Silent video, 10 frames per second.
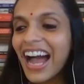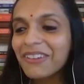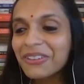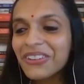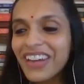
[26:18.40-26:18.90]

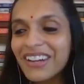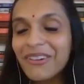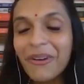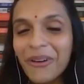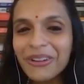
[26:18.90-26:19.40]
have you read
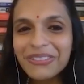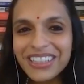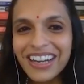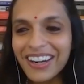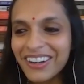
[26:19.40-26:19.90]
all of
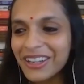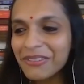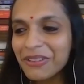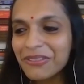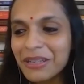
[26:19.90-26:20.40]
the
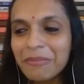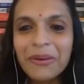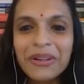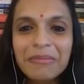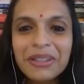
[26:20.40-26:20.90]
150
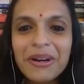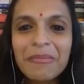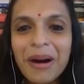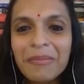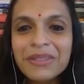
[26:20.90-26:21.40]
poems in your
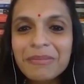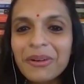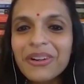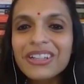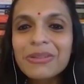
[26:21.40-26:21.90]
mum's
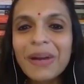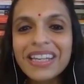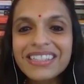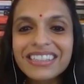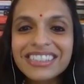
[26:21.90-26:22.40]
book,
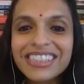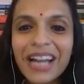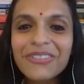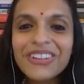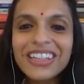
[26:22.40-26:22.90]
26
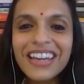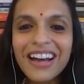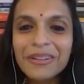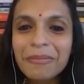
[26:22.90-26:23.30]
January and other